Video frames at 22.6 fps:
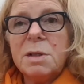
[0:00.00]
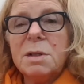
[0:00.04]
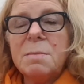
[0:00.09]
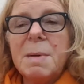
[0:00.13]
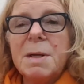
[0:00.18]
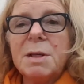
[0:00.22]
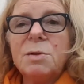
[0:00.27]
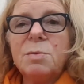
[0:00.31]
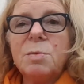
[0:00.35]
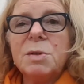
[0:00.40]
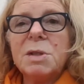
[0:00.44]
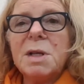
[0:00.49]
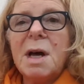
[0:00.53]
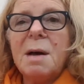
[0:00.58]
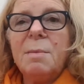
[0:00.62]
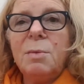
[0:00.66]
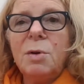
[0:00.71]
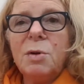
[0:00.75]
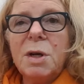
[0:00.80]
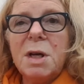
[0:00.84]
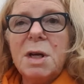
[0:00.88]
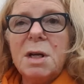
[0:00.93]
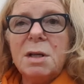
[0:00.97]
to mention was I'm
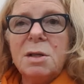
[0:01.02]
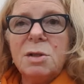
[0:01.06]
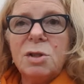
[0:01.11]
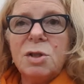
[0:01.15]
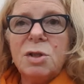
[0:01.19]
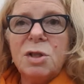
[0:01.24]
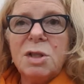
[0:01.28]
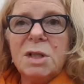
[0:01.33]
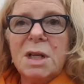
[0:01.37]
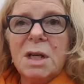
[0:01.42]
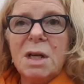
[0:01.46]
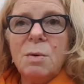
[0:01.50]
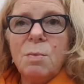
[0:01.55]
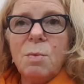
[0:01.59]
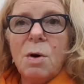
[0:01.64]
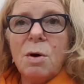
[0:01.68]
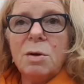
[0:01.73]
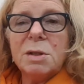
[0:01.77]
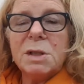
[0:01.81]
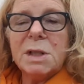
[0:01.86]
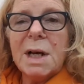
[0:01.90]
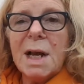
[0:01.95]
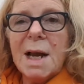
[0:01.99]
looking to see
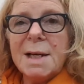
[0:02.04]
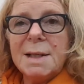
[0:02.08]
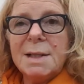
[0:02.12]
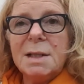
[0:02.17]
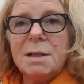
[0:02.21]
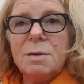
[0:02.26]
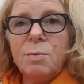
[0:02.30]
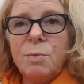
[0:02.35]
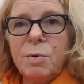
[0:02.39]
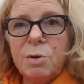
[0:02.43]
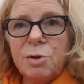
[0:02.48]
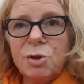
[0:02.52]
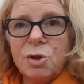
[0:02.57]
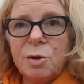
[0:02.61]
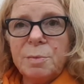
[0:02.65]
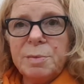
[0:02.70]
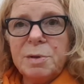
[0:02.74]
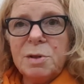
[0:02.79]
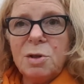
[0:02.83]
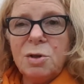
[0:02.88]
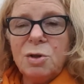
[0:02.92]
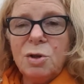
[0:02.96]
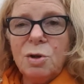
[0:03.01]
what classes and workshops
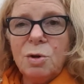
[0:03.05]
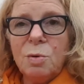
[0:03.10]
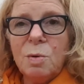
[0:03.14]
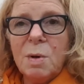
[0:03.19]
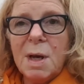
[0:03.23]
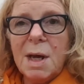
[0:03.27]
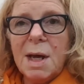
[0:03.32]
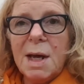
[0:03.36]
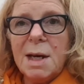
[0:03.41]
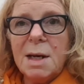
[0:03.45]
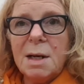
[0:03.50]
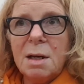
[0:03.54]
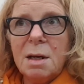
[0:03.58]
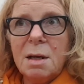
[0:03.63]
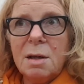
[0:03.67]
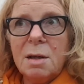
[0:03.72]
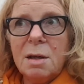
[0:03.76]
to do in